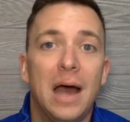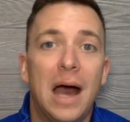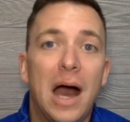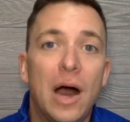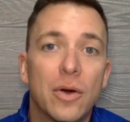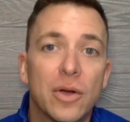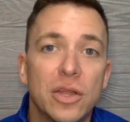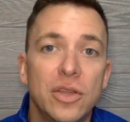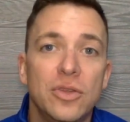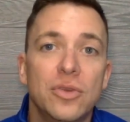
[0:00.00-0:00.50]

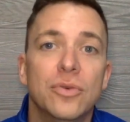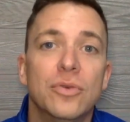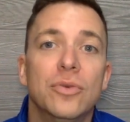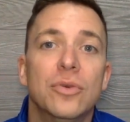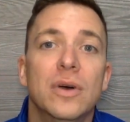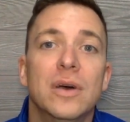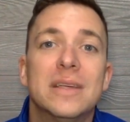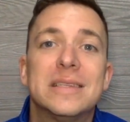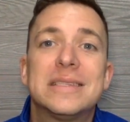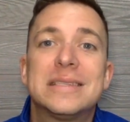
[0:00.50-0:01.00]
how can
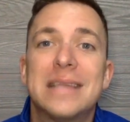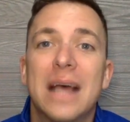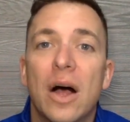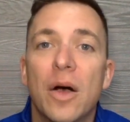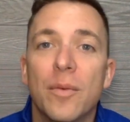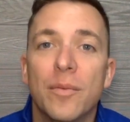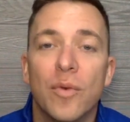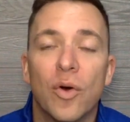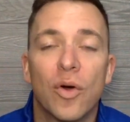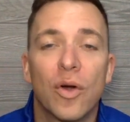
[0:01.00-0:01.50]
you
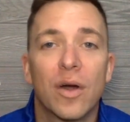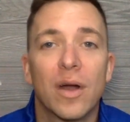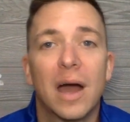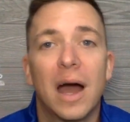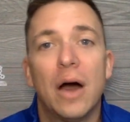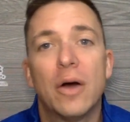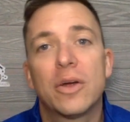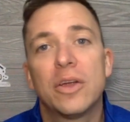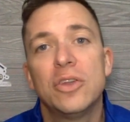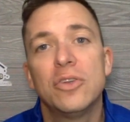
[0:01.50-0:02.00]
sell more?
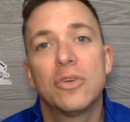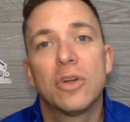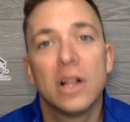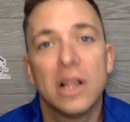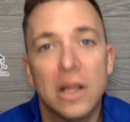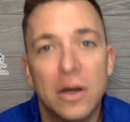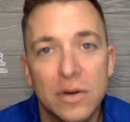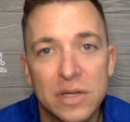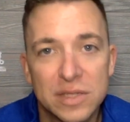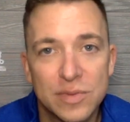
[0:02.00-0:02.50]
How can you
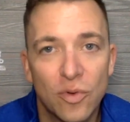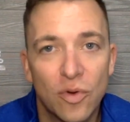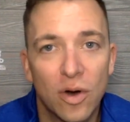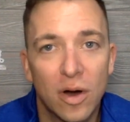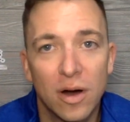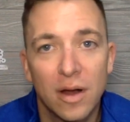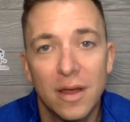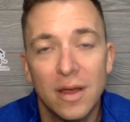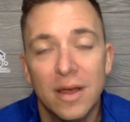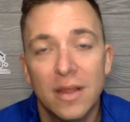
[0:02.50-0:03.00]
close
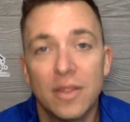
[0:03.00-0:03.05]
more?